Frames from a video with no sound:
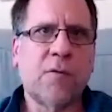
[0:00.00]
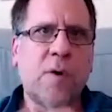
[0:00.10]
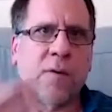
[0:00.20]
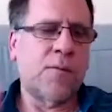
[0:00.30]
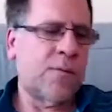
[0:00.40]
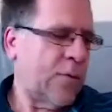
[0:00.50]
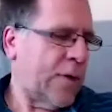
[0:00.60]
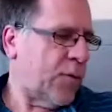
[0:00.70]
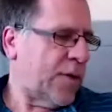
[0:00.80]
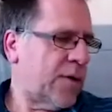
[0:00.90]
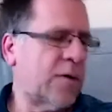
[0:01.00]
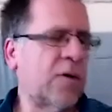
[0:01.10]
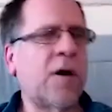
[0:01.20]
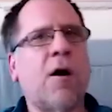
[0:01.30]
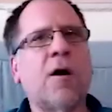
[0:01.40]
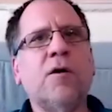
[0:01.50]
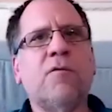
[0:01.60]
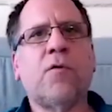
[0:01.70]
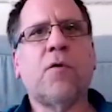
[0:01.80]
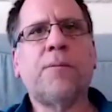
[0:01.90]
what, what we're going to argue
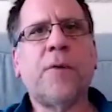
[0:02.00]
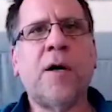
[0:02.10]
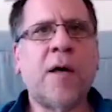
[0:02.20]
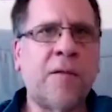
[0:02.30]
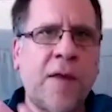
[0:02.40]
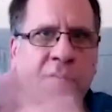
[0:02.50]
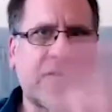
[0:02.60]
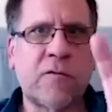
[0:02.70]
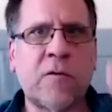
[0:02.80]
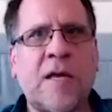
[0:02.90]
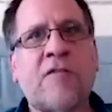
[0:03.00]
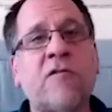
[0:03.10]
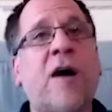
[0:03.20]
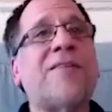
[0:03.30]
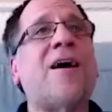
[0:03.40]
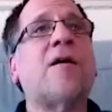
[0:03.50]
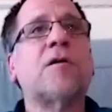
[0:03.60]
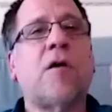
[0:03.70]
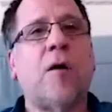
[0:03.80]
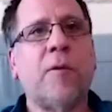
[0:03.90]
for. Uh, and that's, that's not that
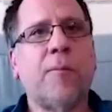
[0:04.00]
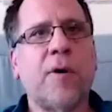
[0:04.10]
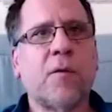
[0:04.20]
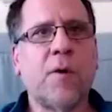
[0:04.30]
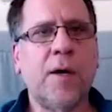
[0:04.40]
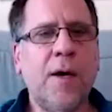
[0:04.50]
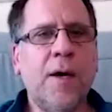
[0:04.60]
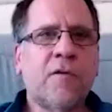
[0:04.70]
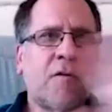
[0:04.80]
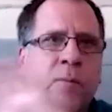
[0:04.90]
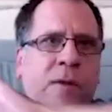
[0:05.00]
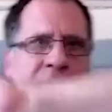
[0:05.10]
uncommon, by the way. Mm-hmm. So, but